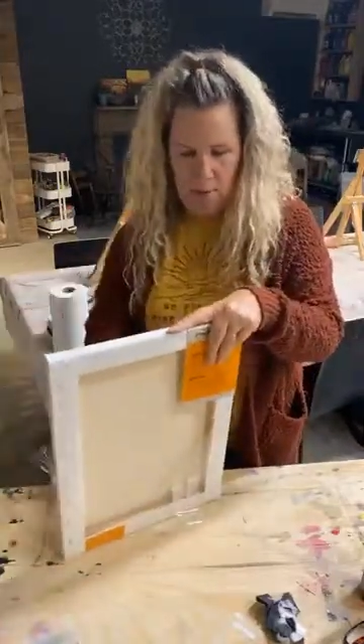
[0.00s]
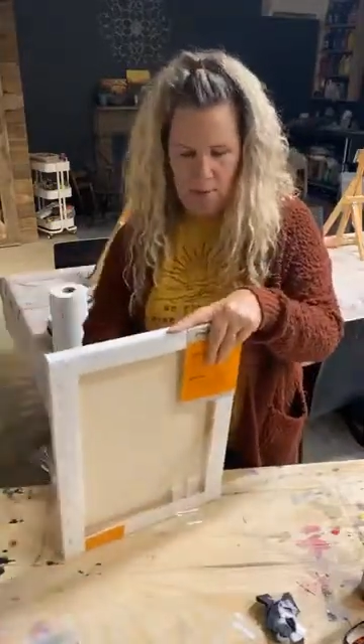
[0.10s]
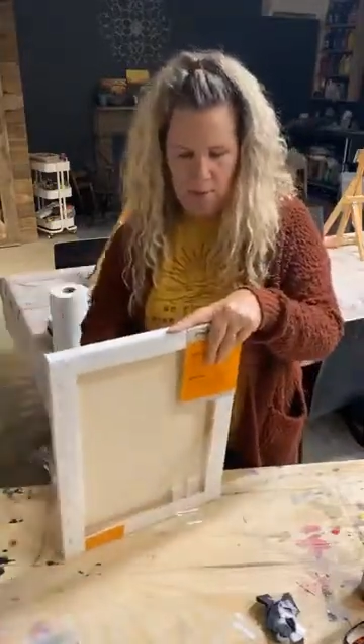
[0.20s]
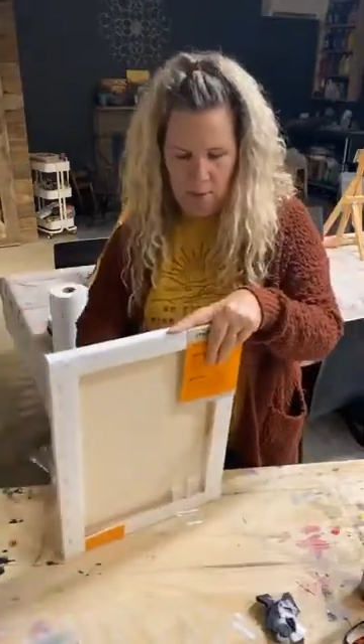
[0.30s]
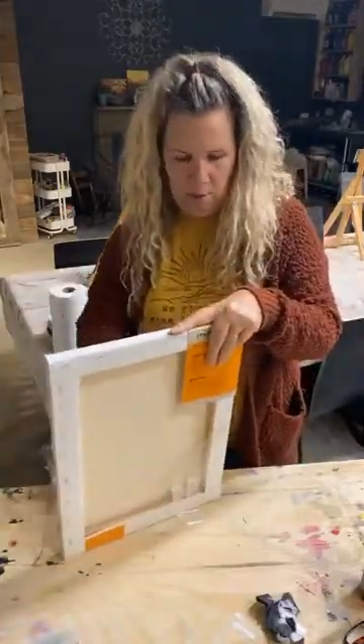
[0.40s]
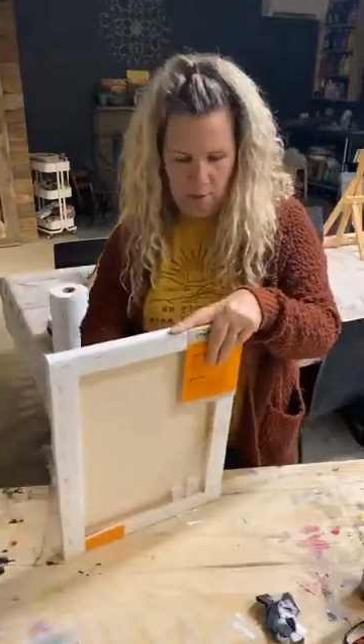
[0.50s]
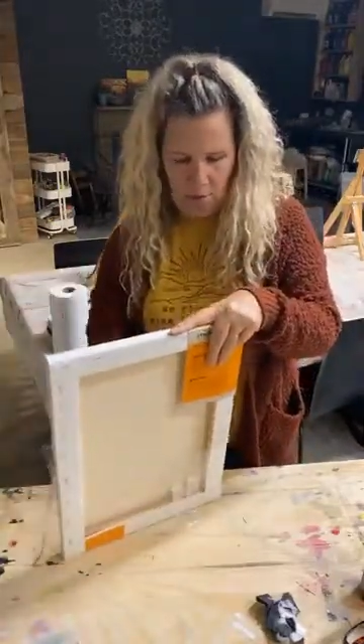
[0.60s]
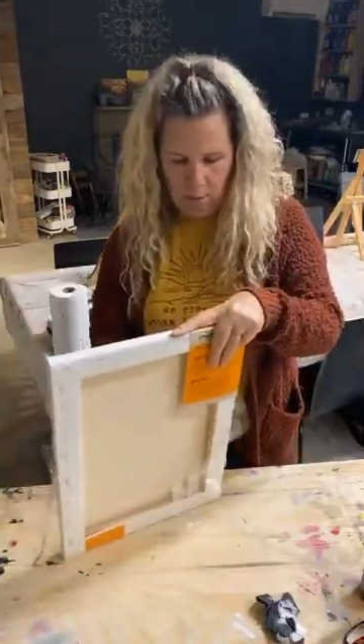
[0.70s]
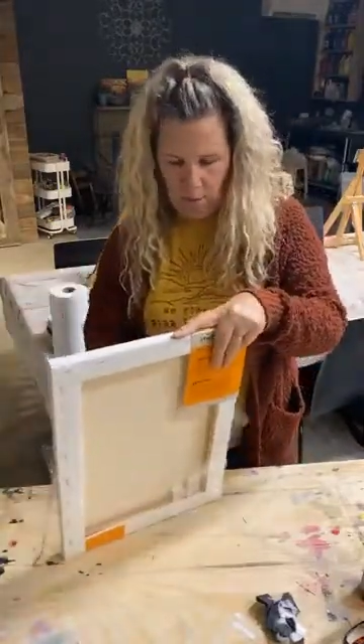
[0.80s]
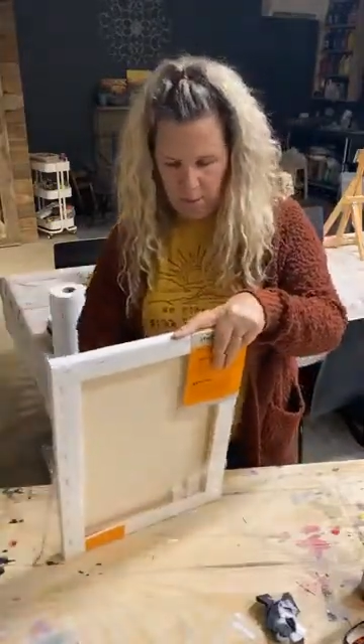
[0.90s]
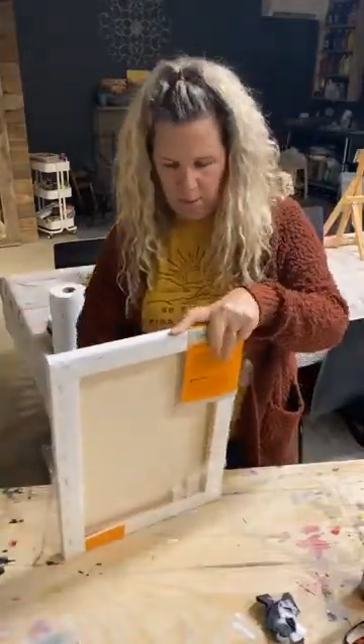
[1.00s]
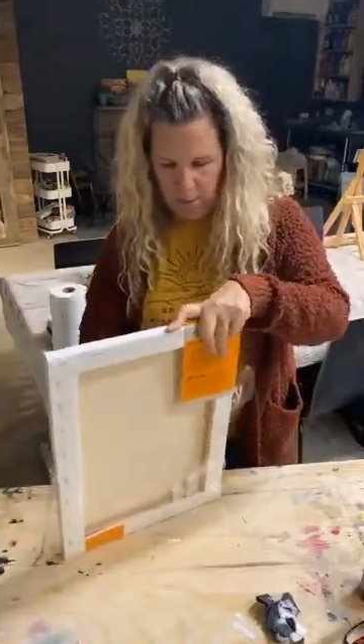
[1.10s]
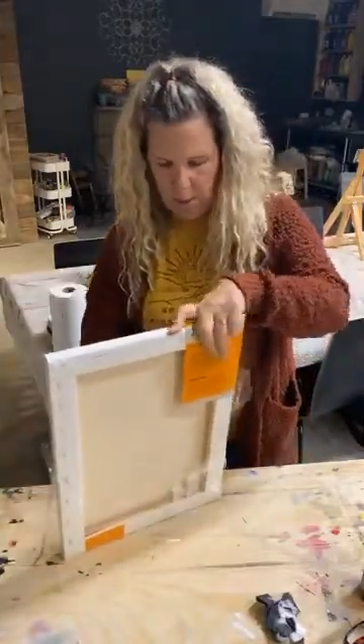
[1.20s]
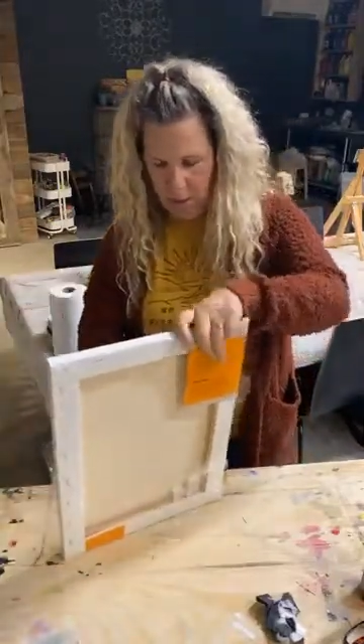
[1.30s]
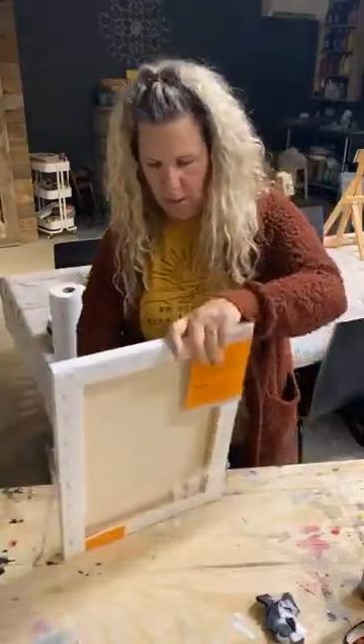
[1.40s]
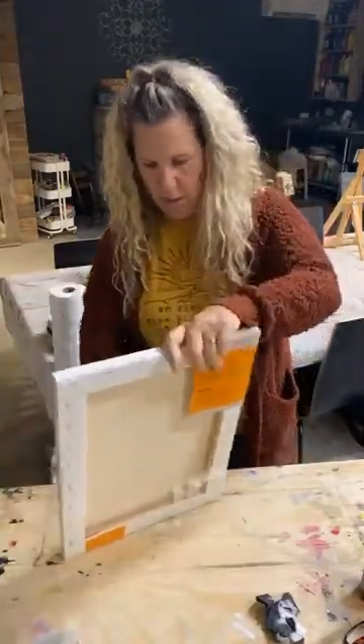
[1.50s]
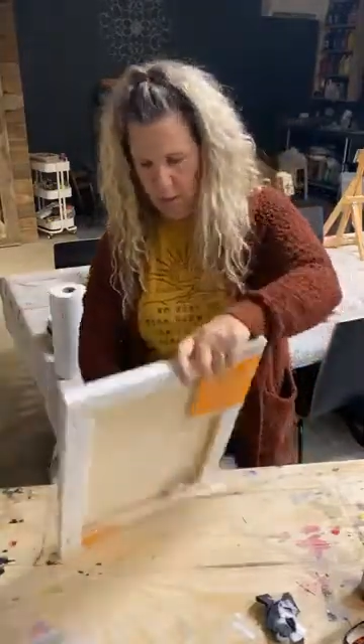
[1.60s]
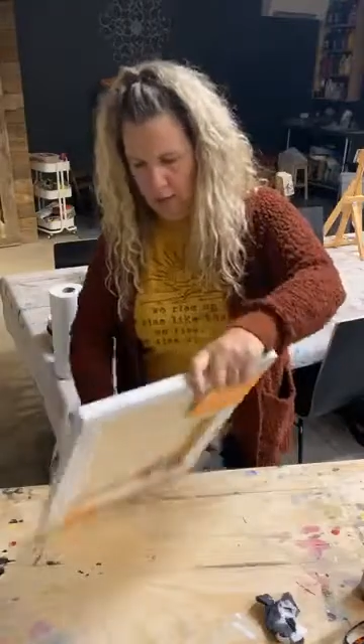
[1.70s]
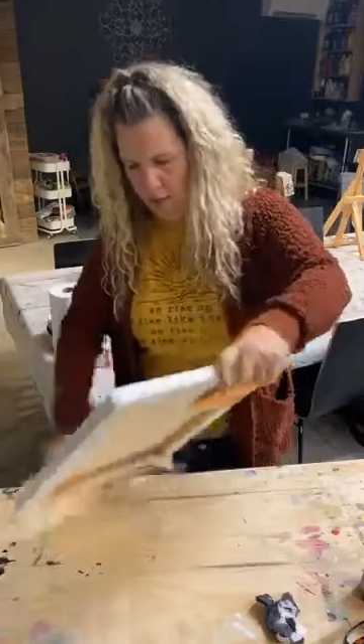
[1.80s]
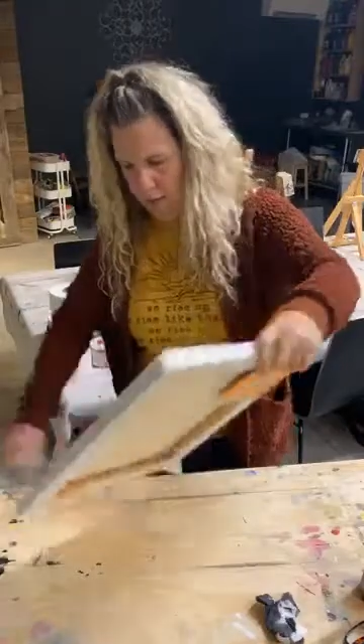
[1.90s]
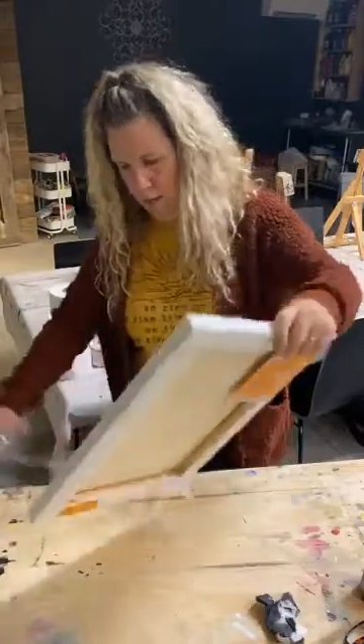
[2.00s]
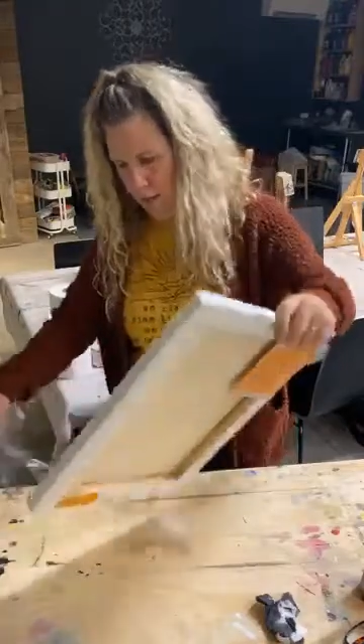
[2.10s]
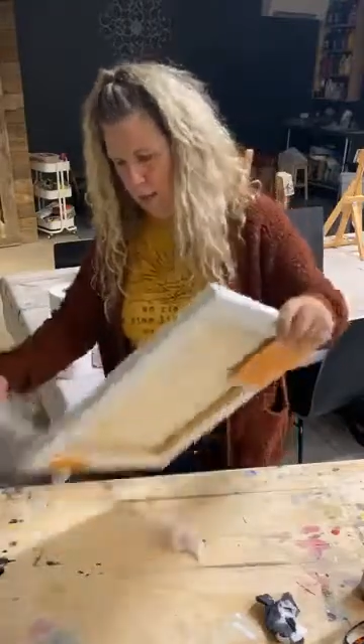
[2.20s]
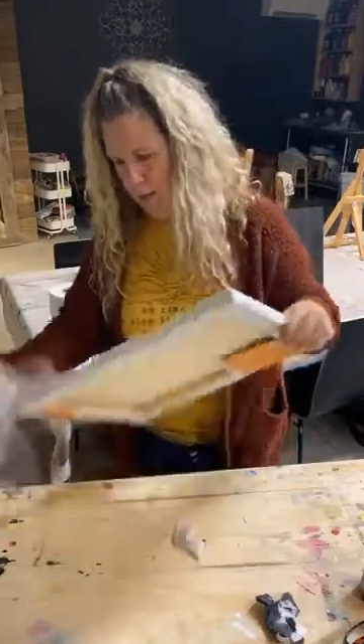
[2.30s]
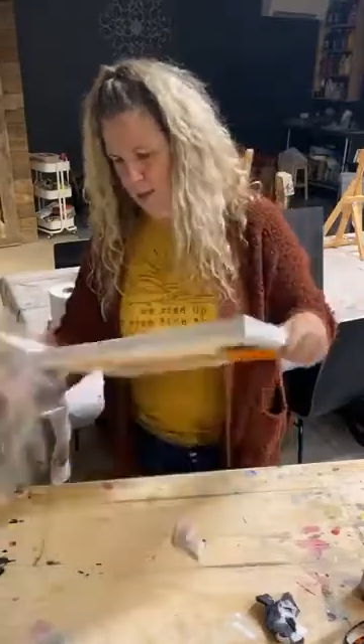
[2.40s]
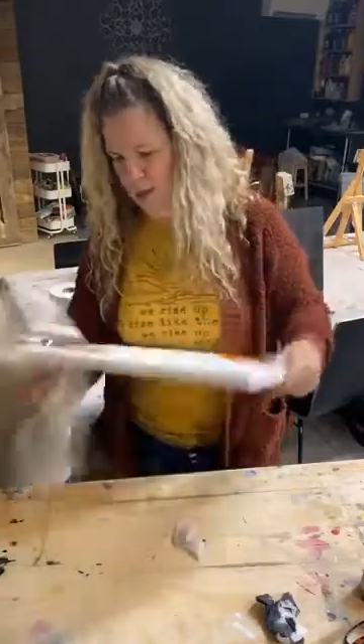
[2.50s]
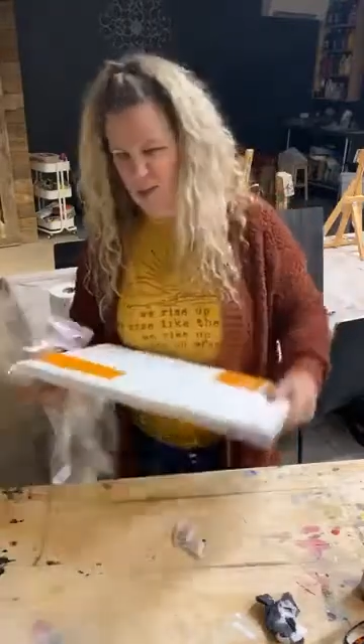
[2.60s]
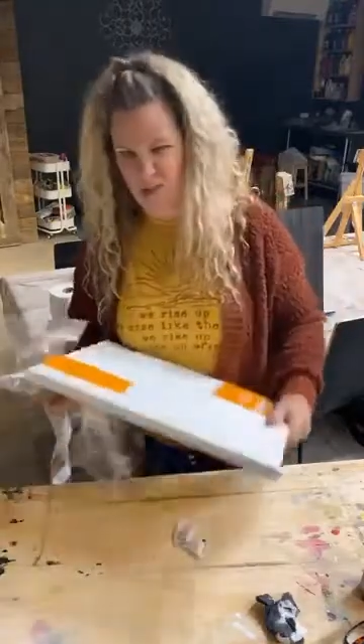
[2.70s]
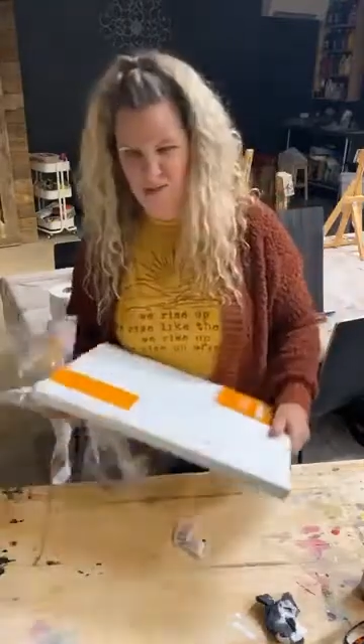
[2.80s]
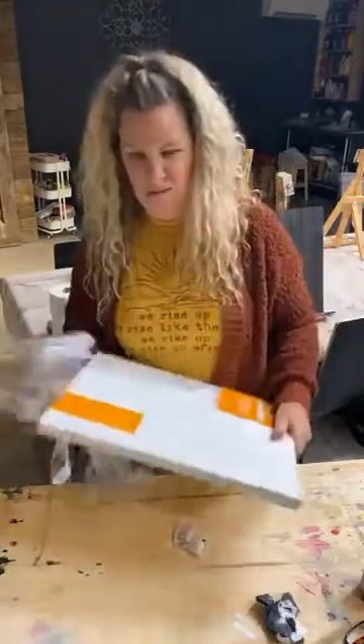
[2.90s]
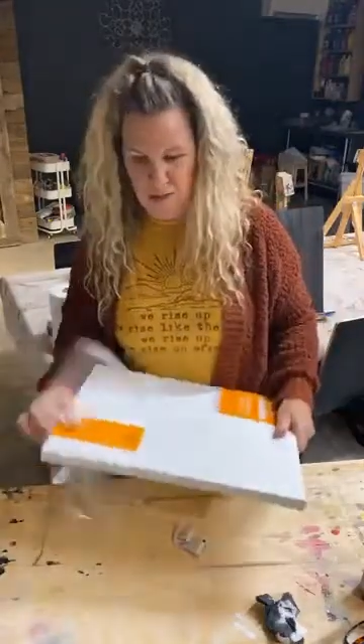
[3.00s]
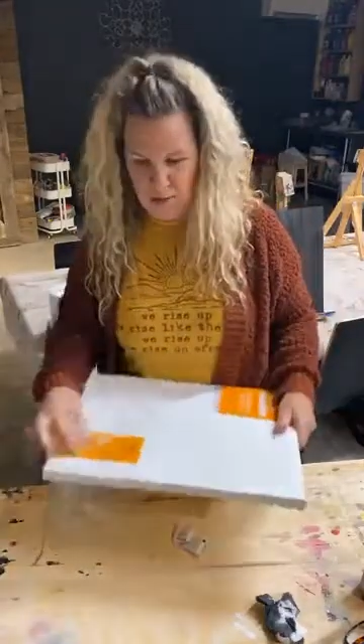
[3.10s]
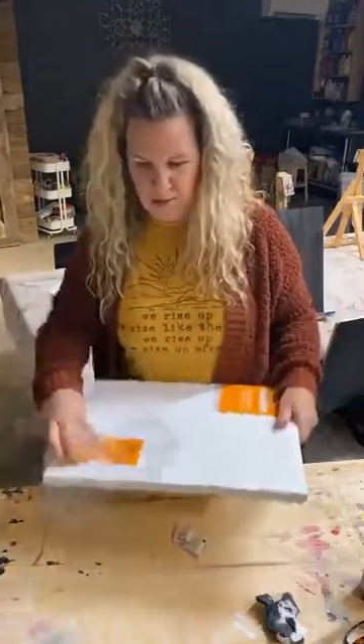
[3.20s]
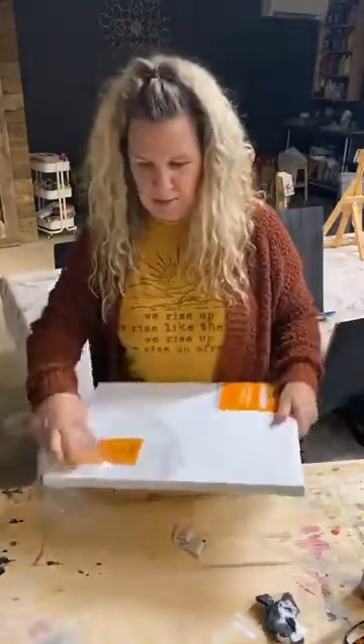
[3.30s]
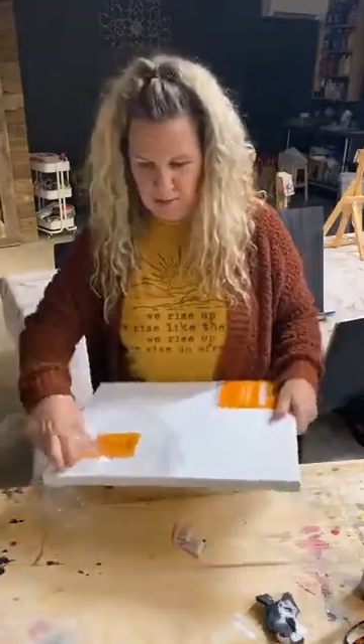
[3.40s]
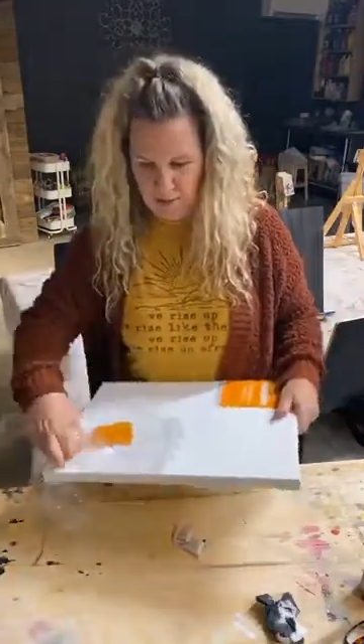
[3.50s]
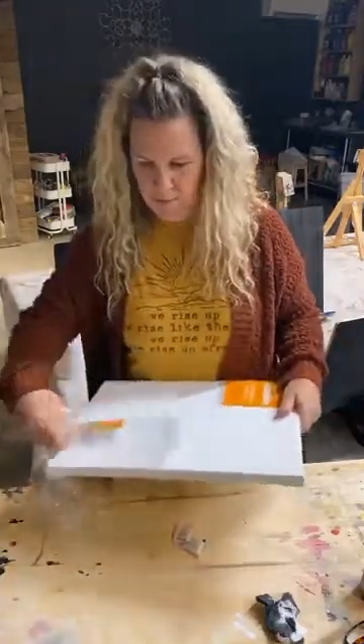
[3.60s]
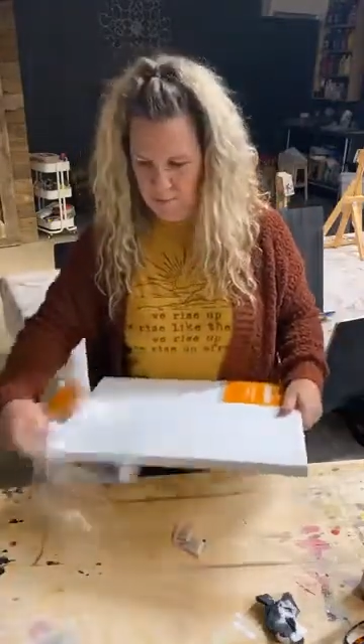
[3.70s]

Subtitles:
you can cover up anything and just redo it. So